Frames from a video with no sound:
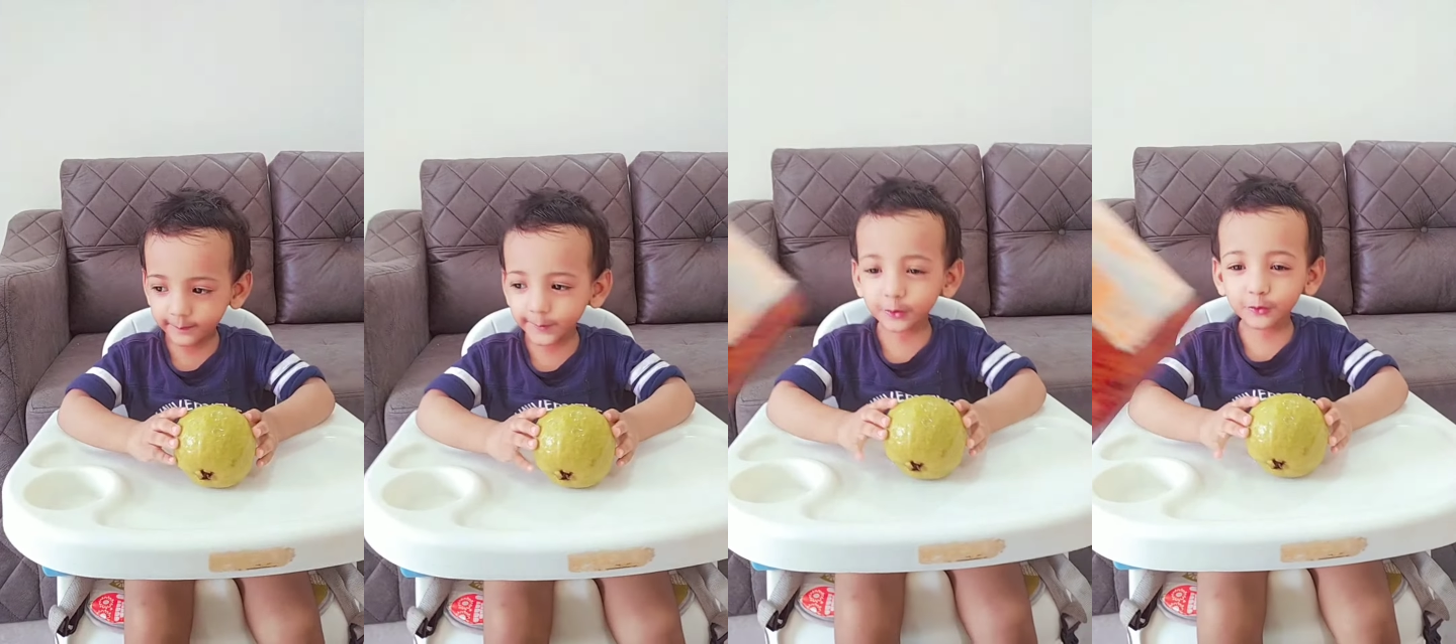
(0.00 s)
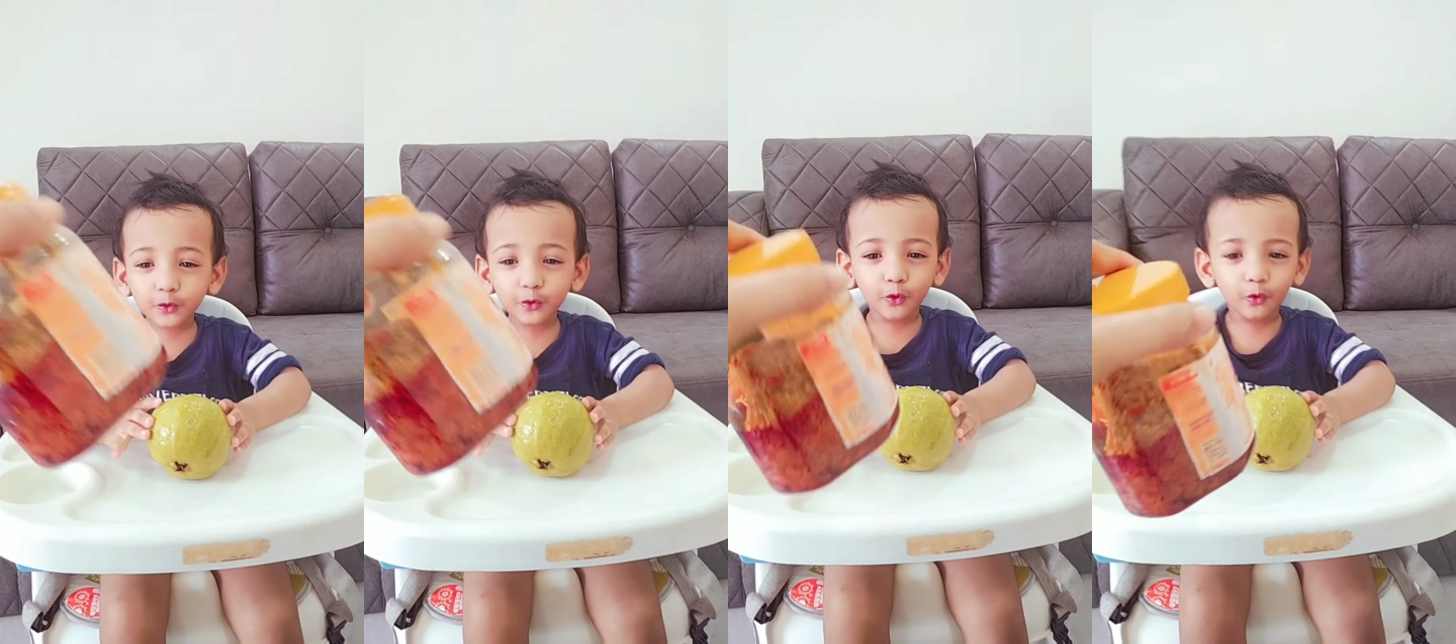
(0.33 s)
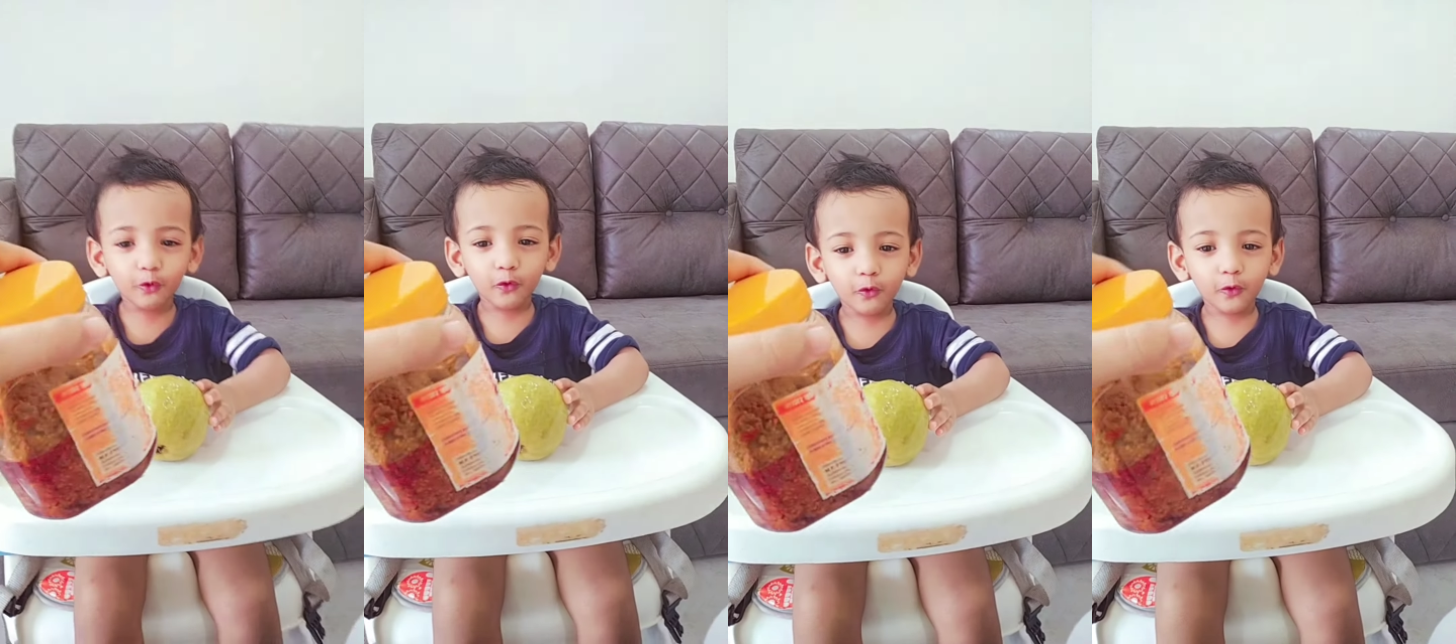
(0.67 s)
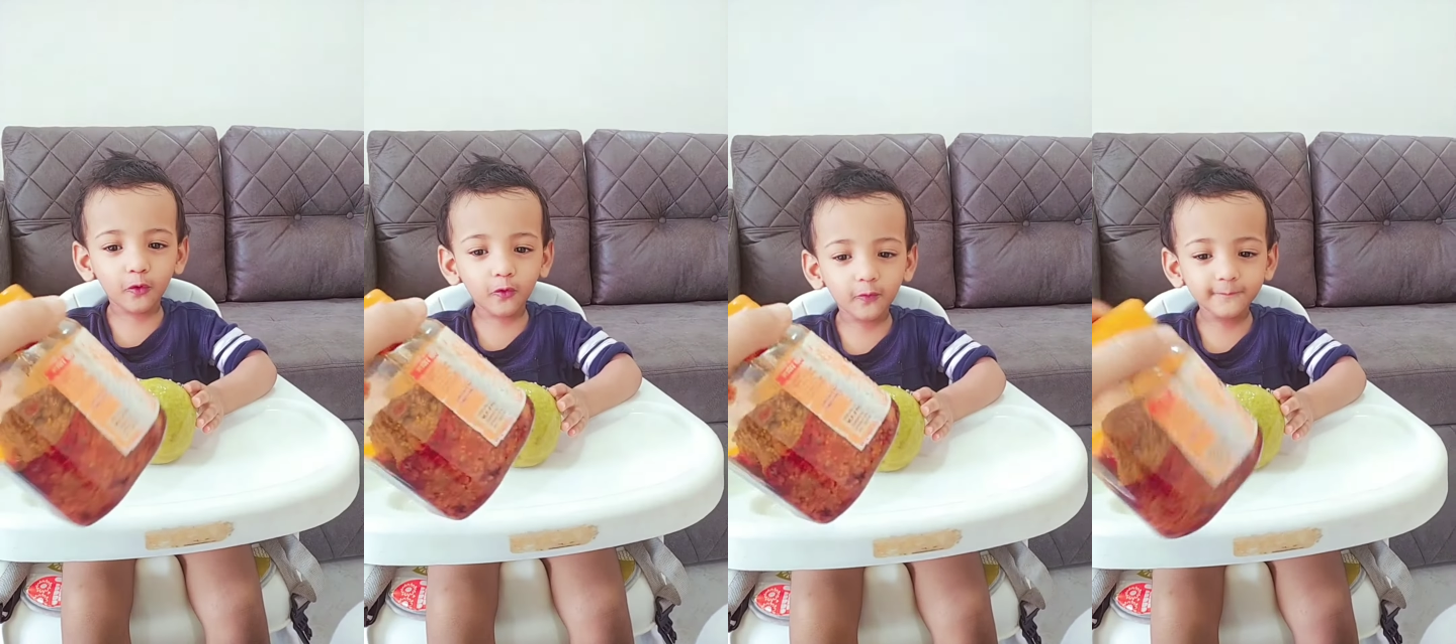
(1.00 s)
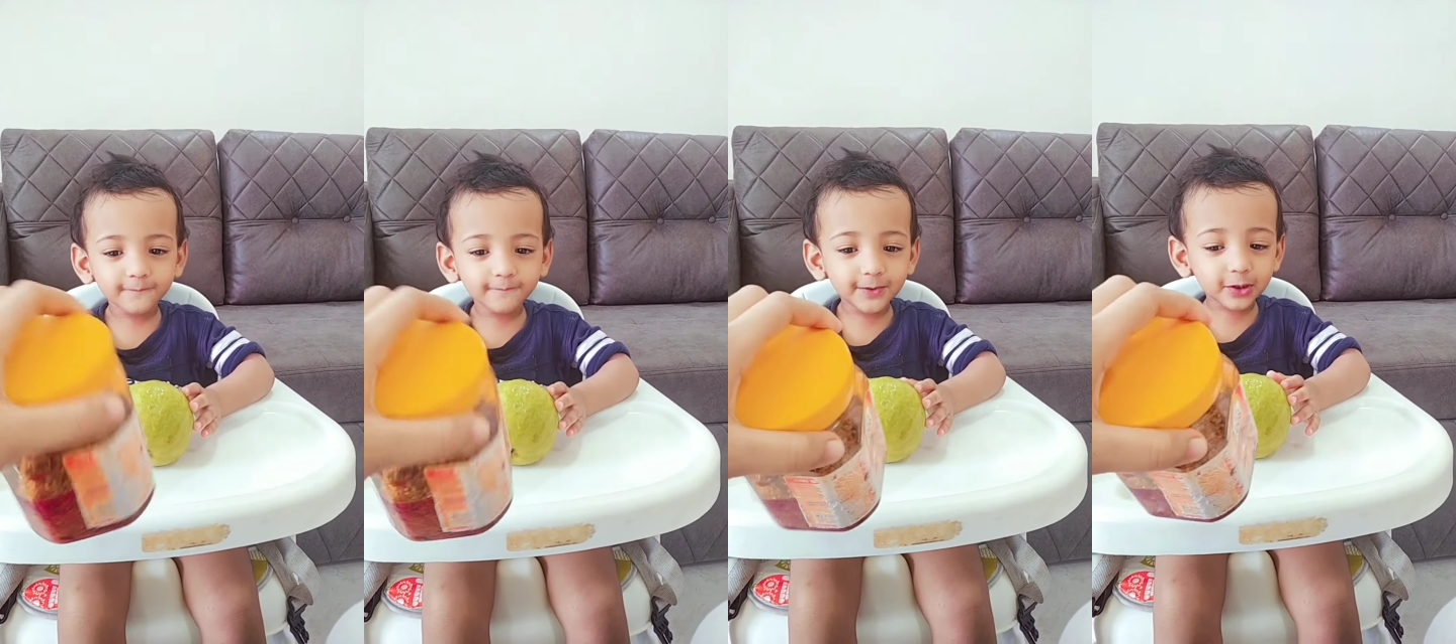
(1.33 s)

What is this?